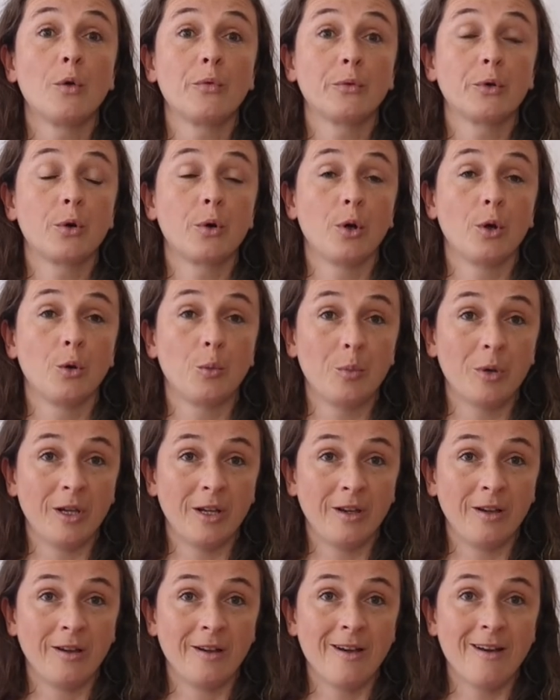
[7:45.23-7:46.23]

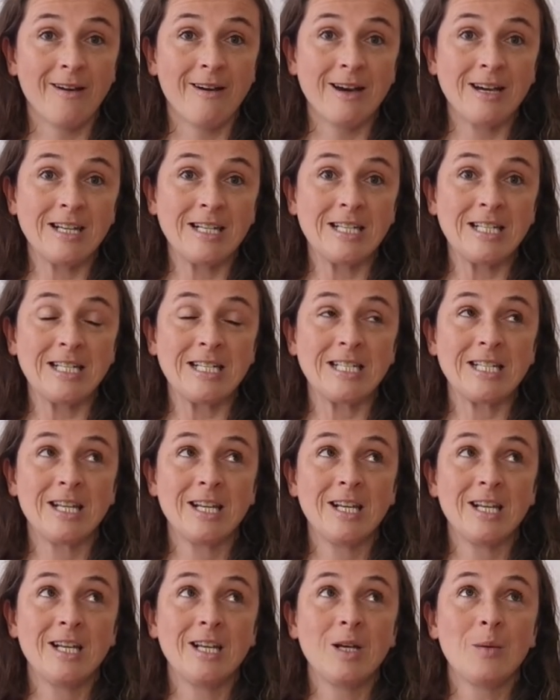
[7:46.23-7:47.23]
coping and
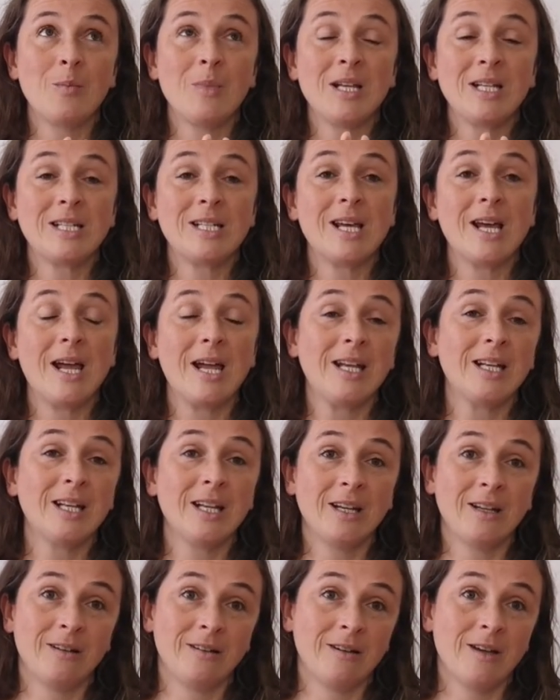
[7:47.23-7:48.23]

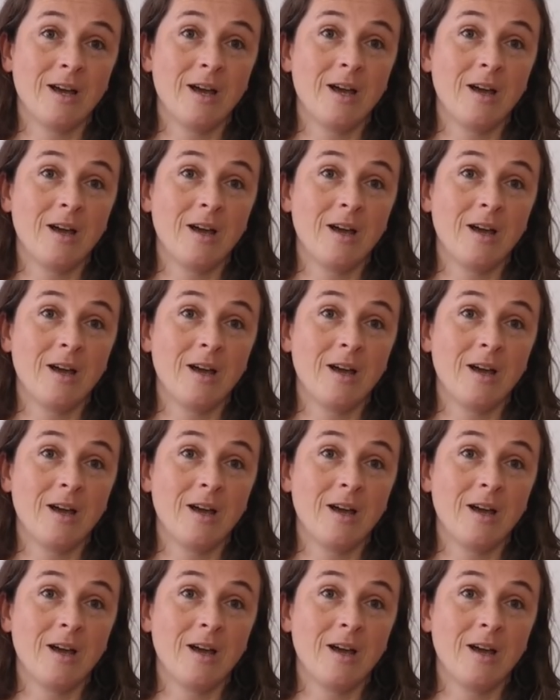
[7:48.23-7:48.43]
maintaining